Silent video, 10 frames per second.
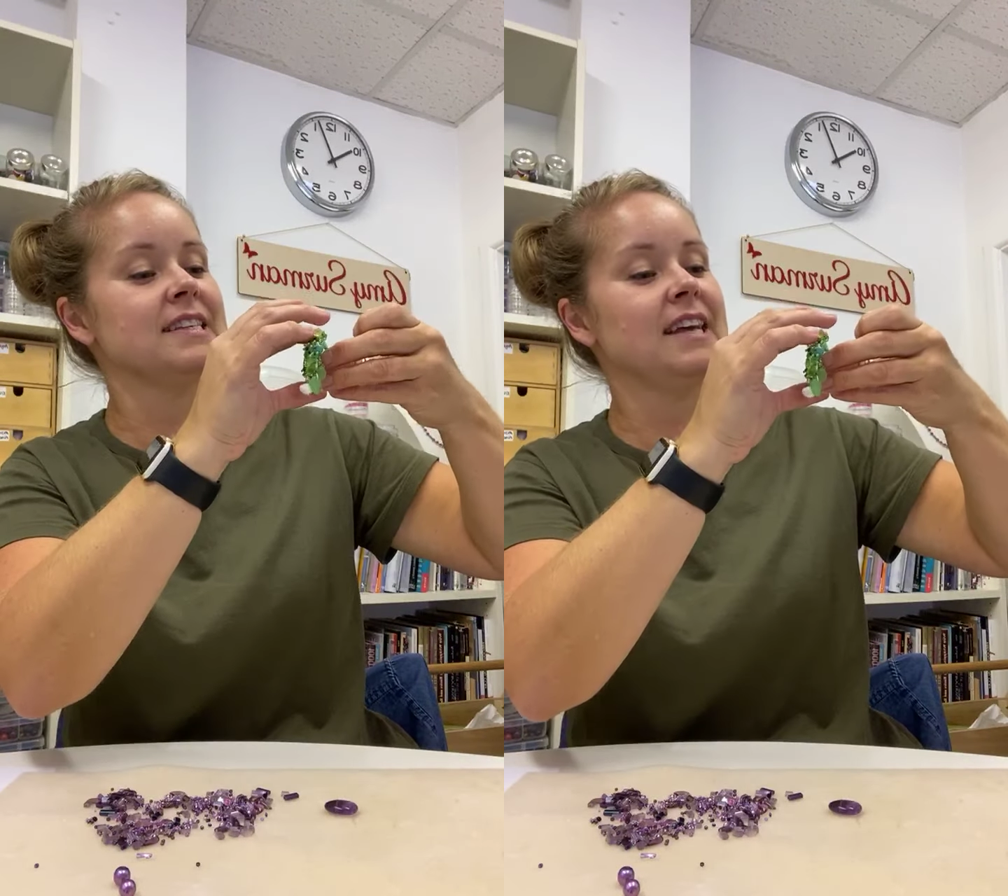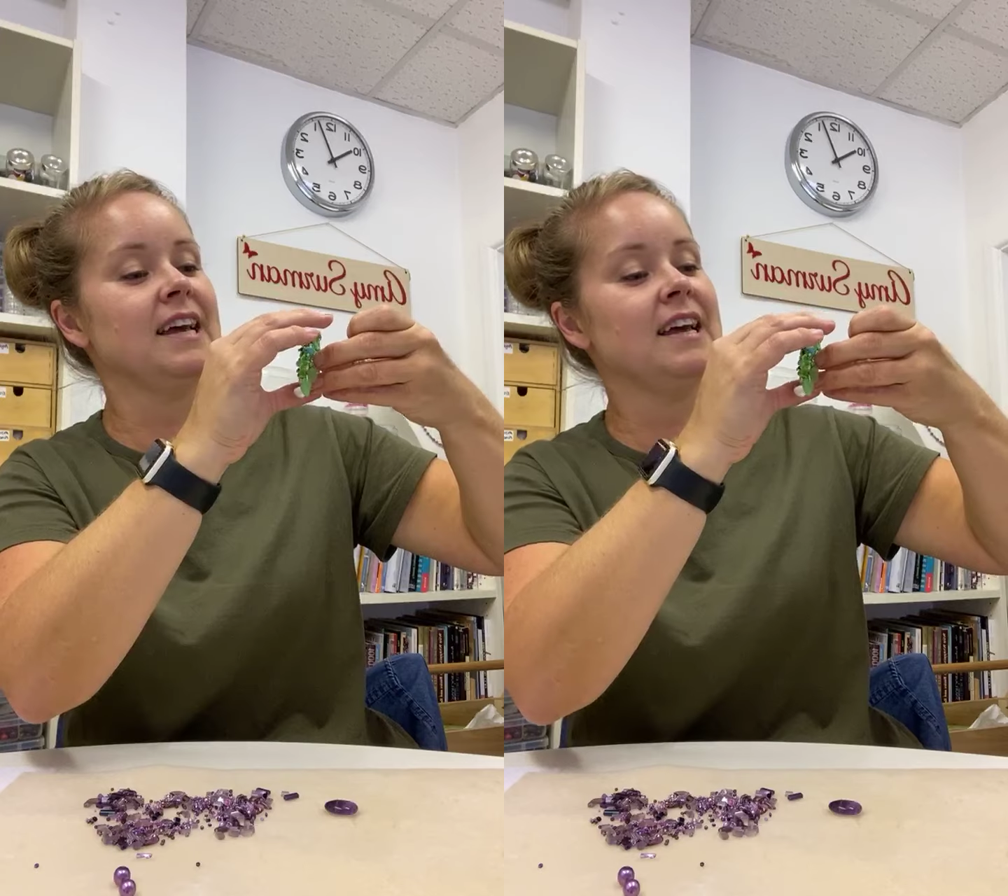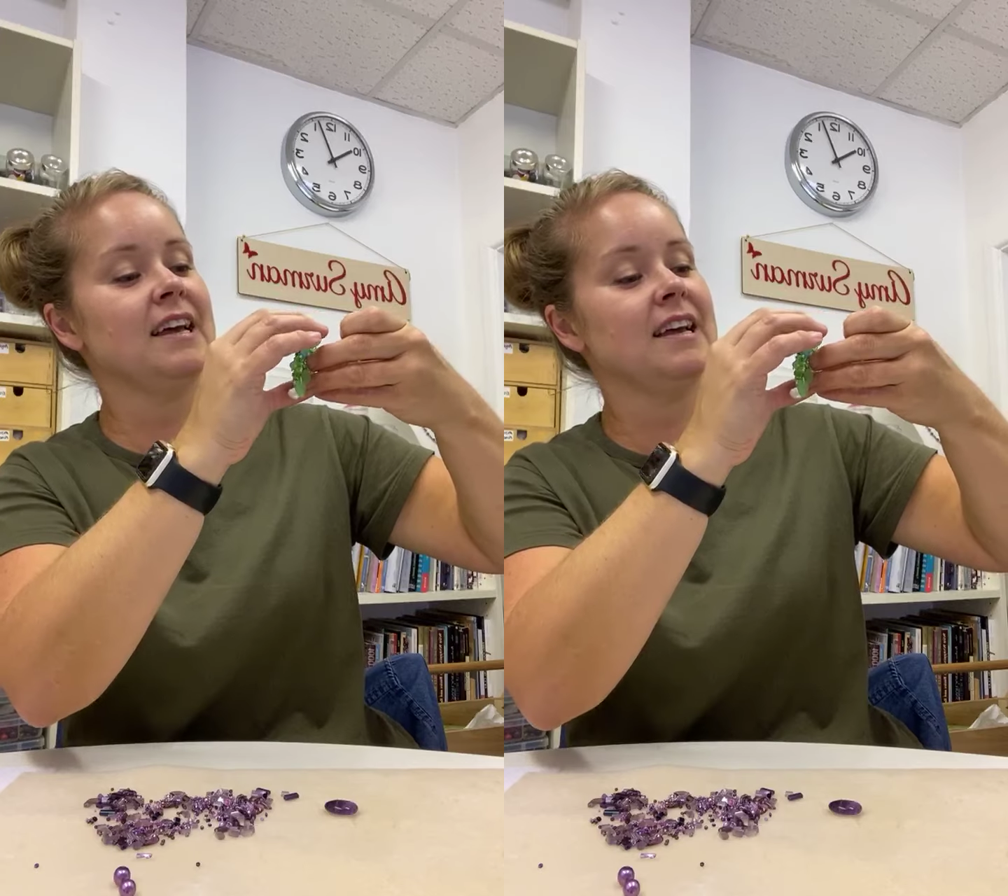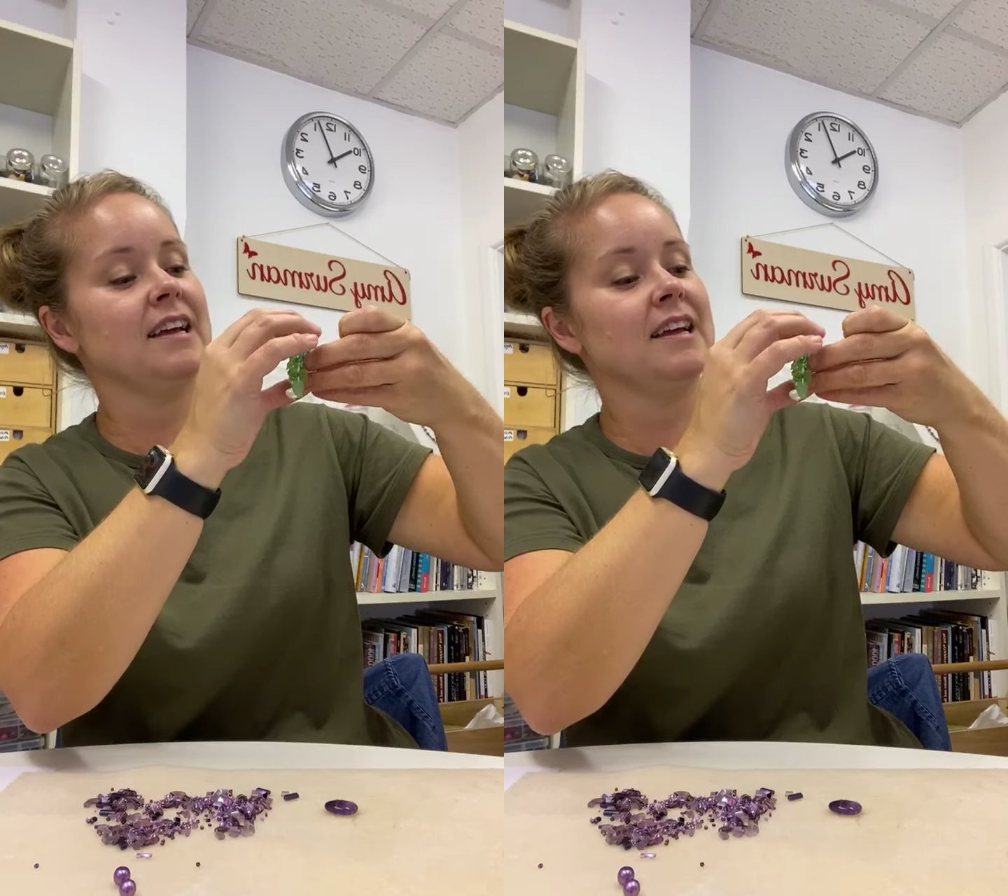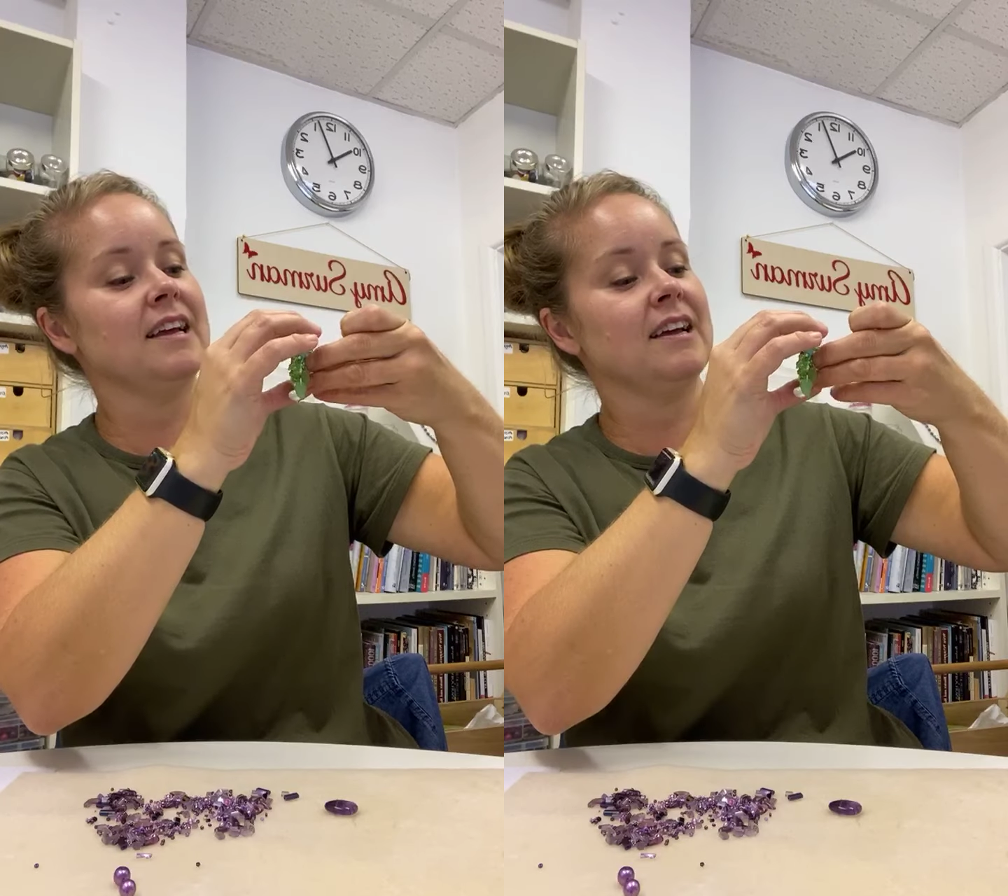it
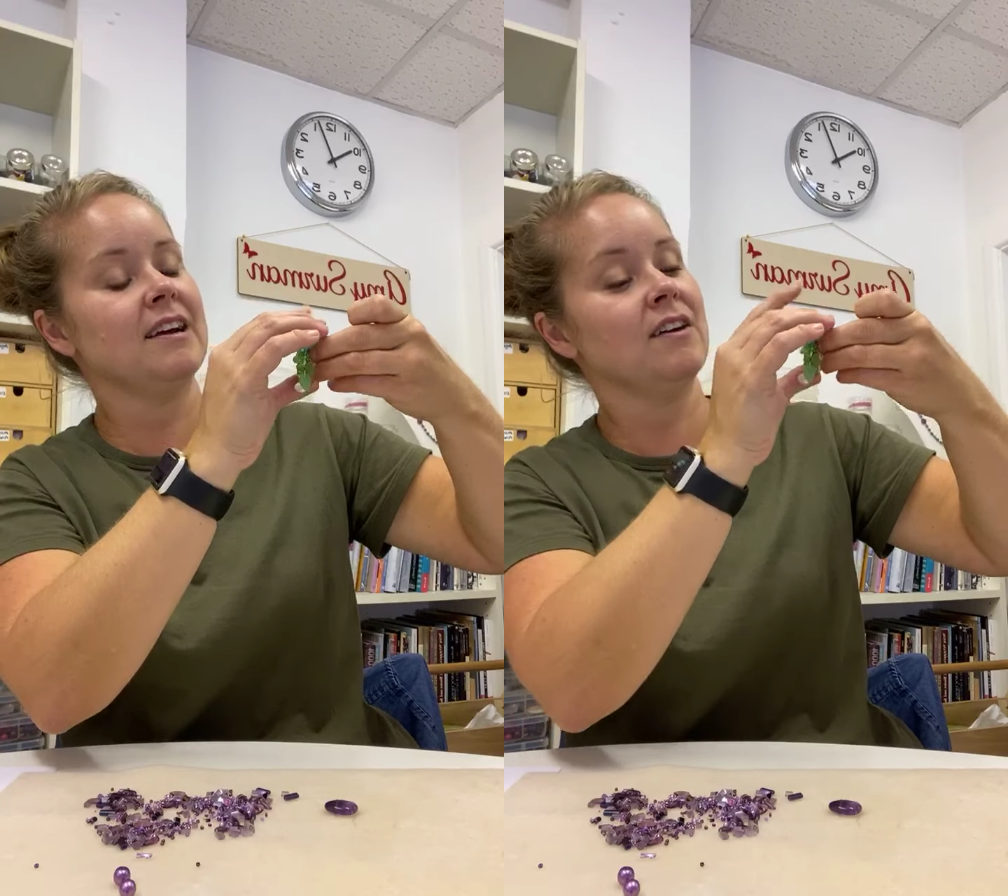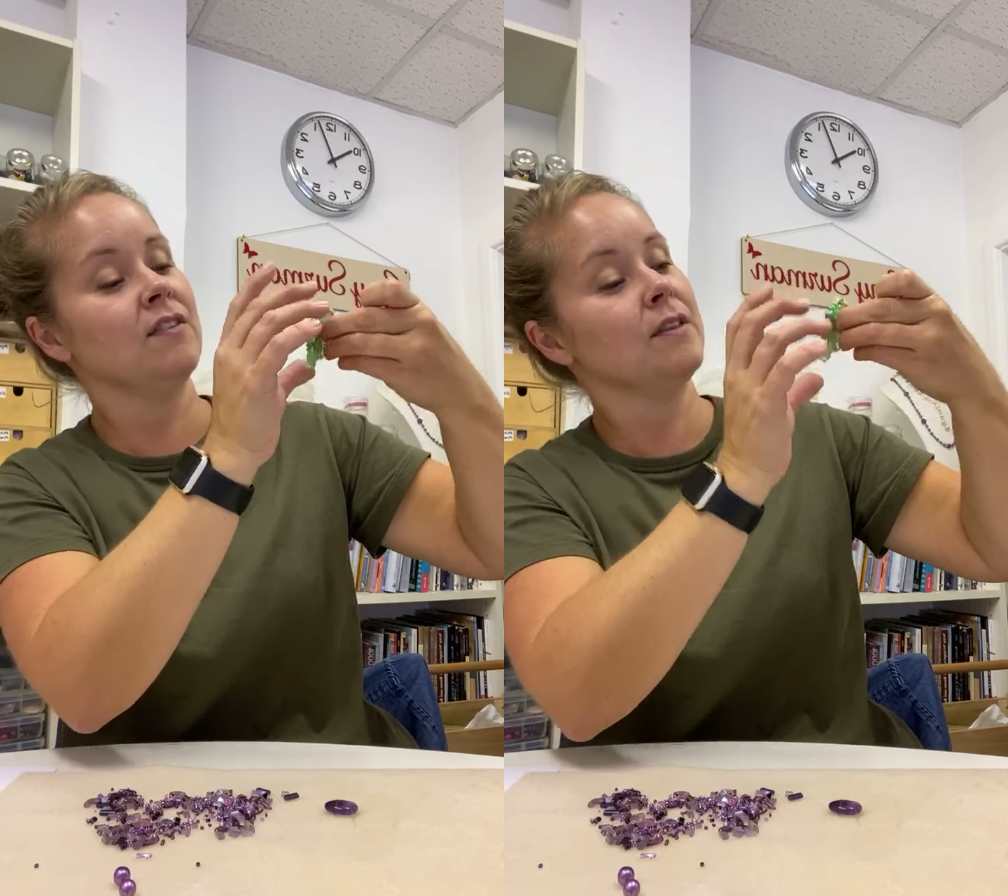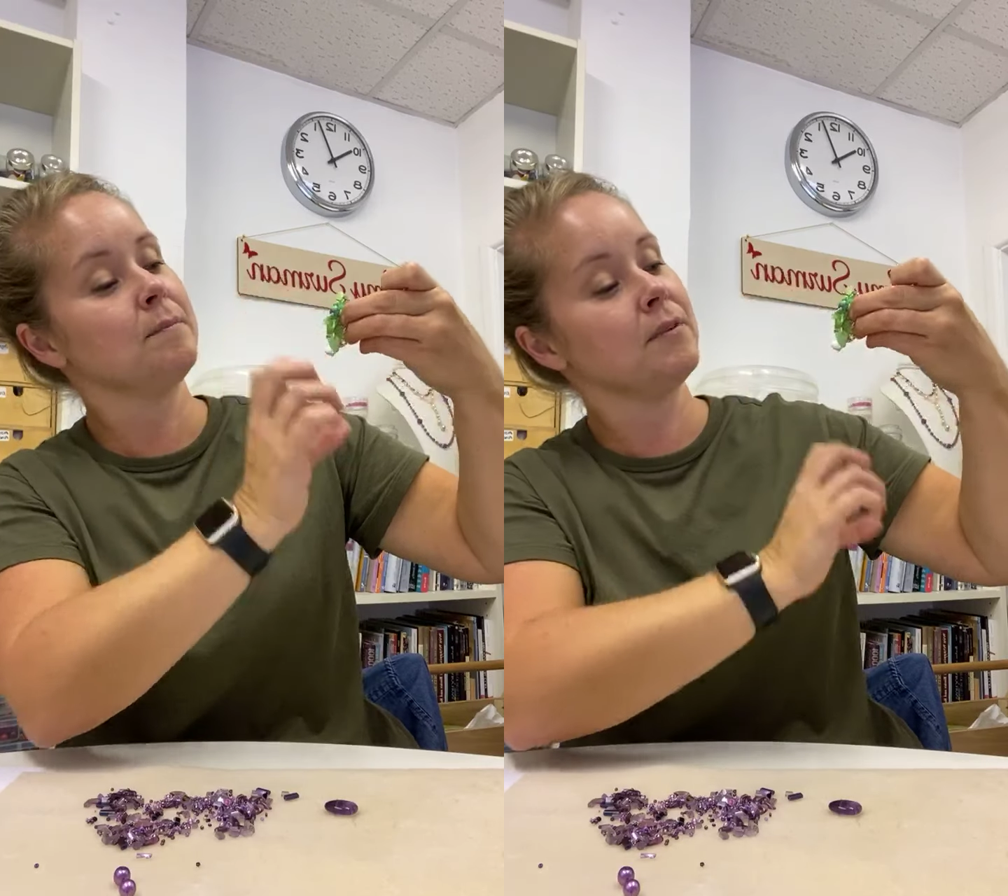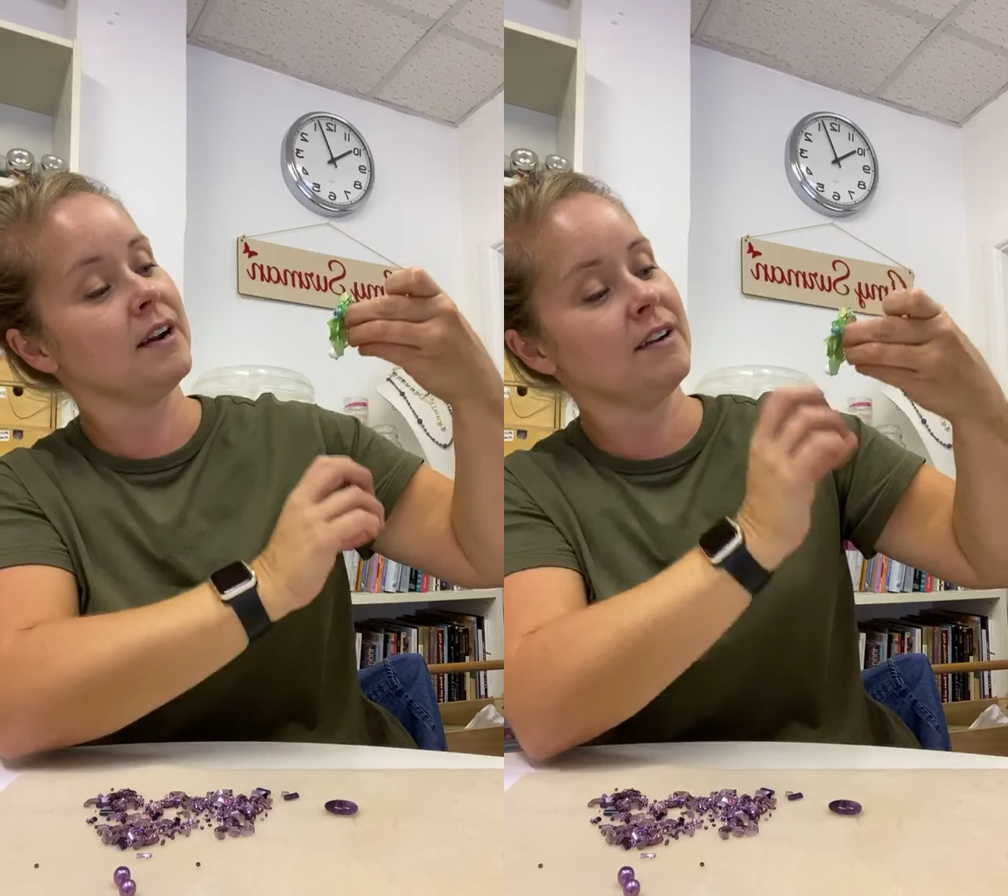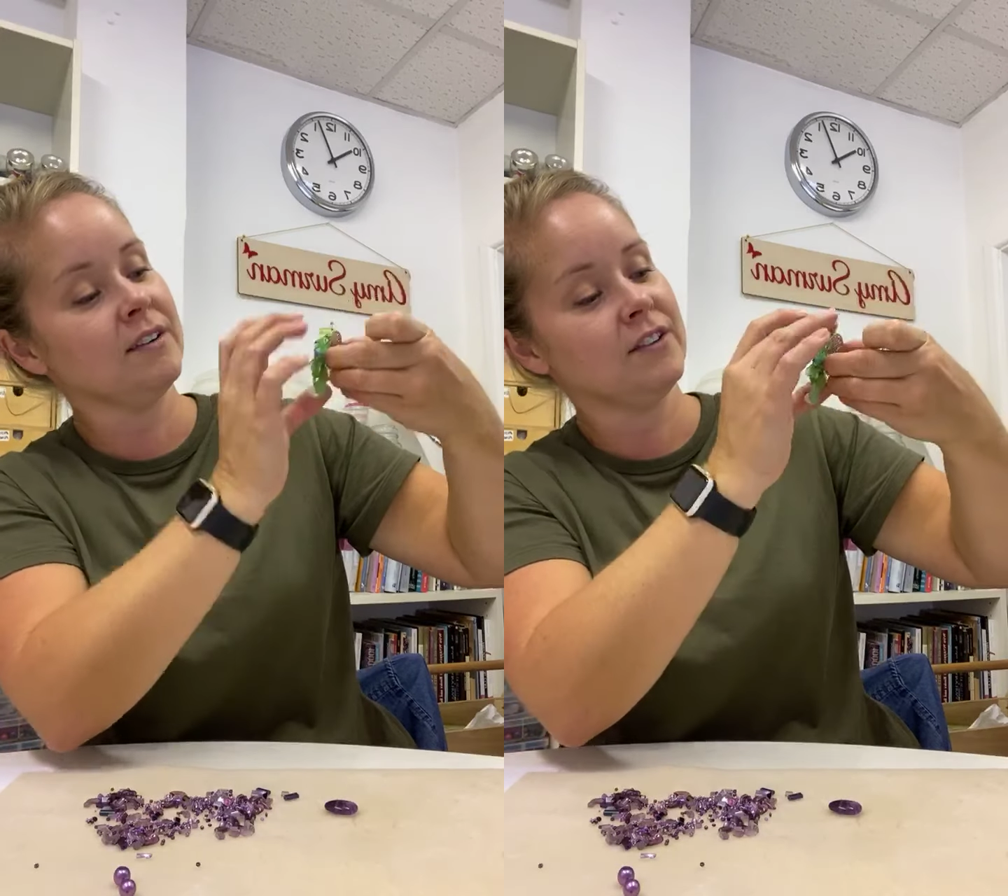on the
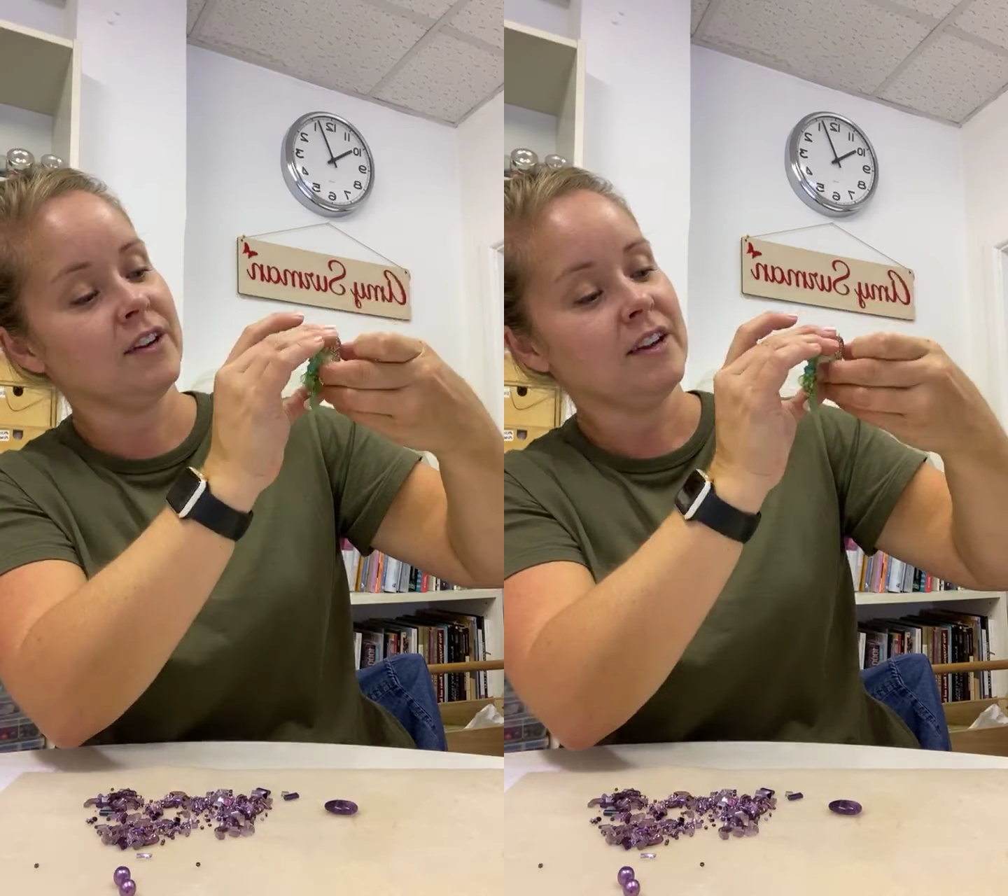brooch.